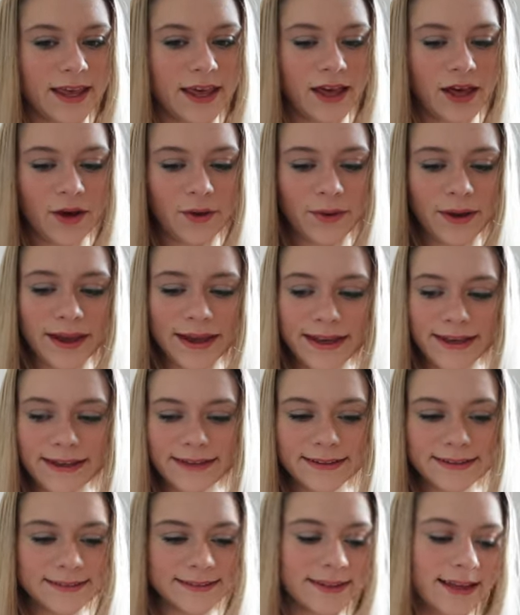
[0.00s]

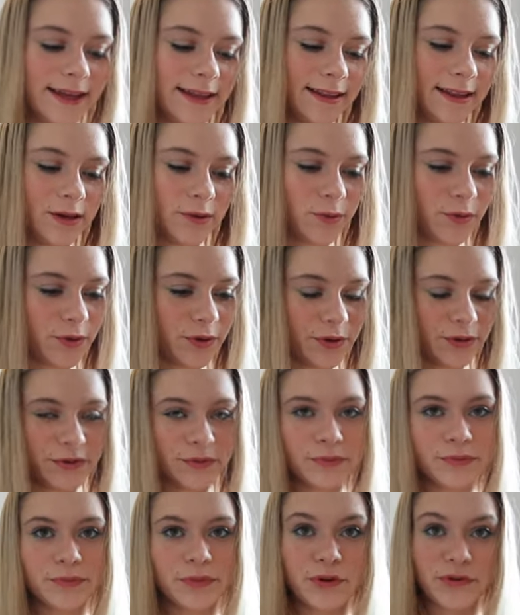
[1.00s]
Okay, and then we'll
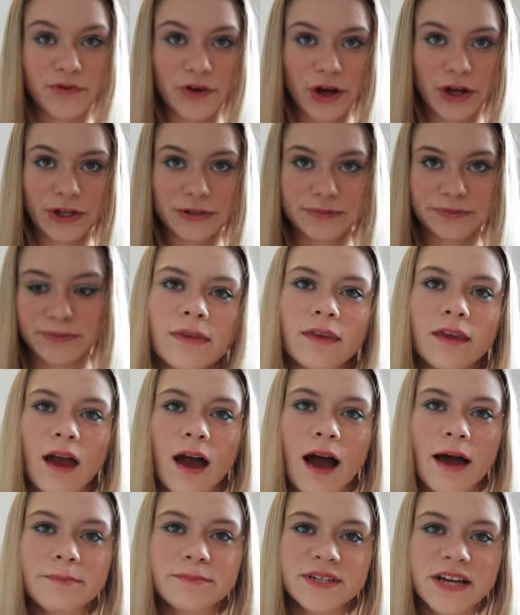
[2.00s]
move on.
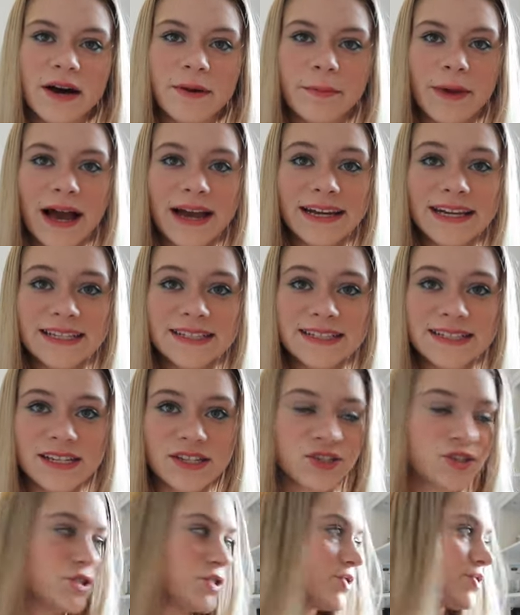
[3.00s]
I'm dumb, I need
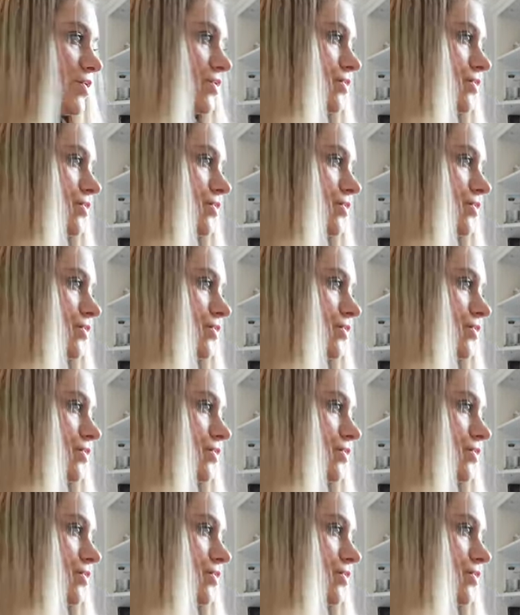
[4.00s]
scissors.